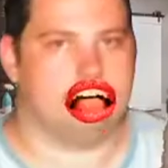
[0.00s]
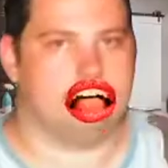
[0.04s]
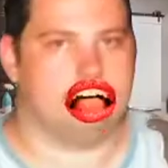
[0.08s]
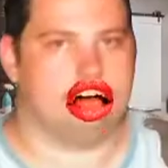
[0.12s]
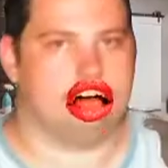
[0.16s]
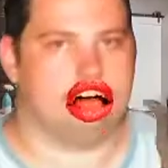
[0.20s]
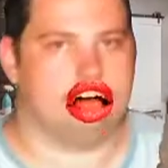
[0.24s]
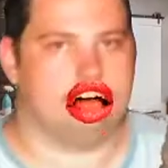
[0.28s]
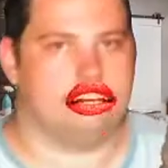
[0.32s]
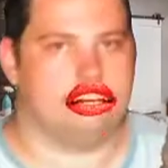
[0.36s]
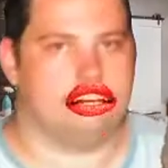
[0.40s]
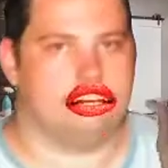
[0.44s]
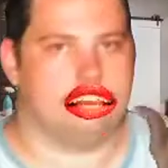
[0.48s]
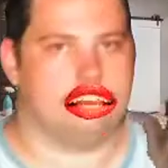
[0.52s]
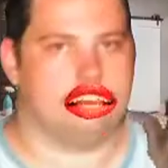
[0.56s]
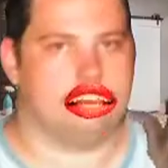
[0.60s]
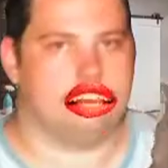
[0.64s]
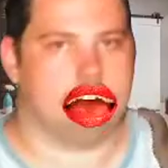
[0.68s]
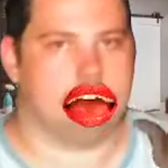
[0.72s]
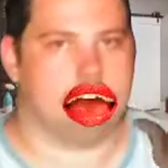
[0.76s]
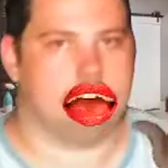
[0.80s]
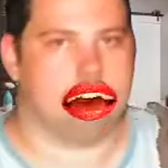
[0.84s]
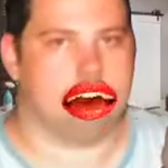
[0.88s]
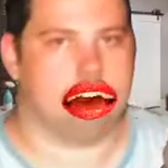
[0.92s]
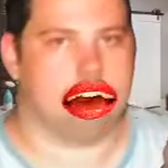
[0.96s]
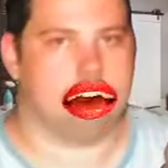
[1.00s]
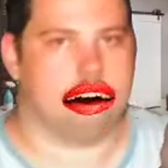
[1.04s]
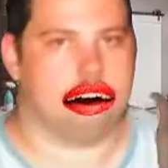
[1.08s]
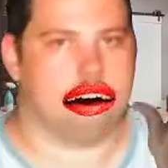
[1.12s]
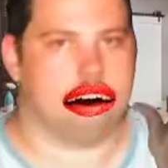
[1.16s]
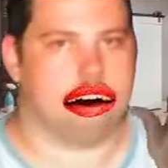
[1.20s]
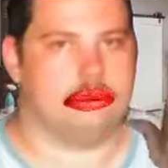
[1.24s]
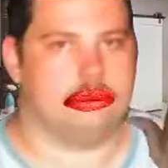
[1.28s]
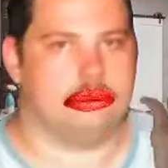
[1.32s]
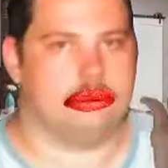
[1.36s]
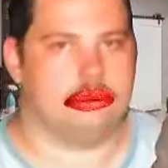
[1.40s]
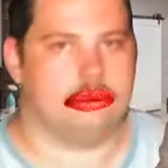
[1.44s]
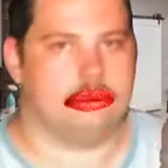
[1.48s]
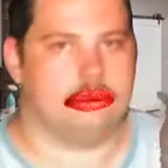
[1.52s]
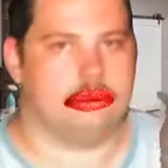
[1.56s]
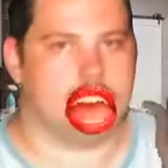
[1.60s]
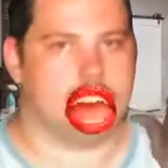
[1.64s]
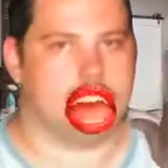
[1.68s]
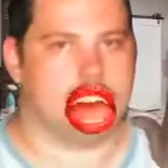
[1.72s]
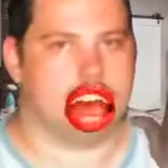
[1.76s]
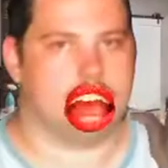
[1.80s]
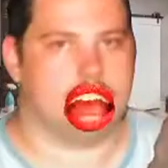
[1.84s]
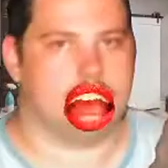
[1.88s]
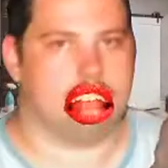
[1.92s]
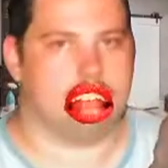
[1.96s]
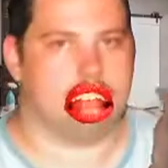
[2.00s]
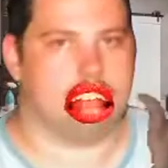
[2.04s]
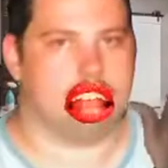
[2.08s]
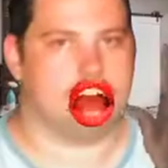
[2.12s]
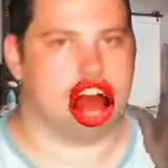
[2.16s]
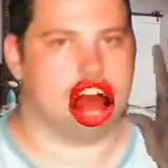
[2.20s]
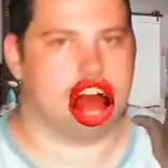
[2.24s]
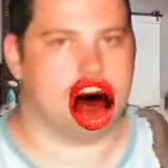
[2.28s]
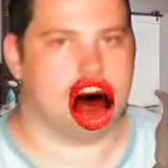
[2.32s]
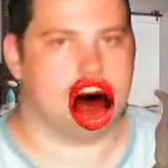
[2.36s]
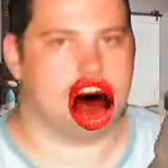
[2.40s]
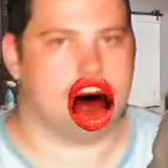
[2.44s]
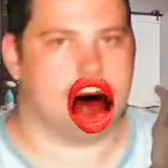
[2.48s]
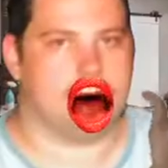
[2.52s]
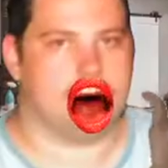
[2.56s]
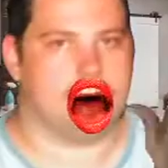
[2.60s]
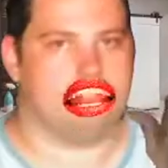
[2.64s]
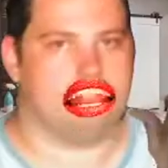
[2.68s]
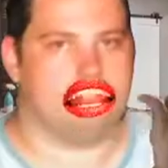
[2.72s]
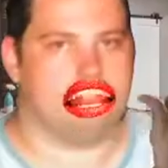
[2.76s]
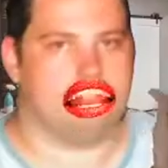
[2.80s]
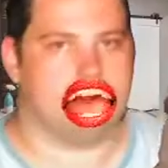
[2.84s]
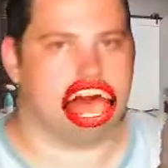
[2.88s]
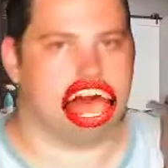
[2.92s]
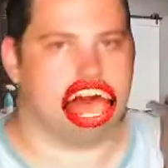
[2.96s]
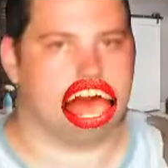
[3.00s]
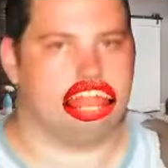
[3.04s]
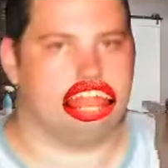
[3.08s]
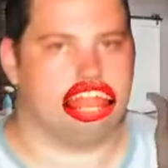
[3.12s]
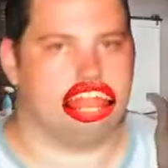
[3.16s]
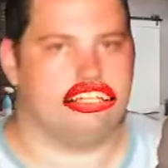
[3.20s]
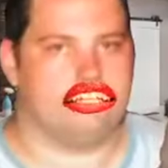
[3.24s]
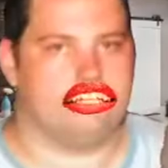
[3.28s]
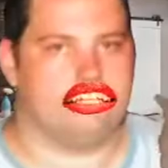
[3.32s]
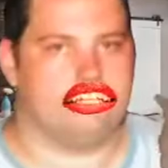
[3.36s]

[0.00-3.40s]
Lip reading: Yeah, you know what really sucks though, is the fact that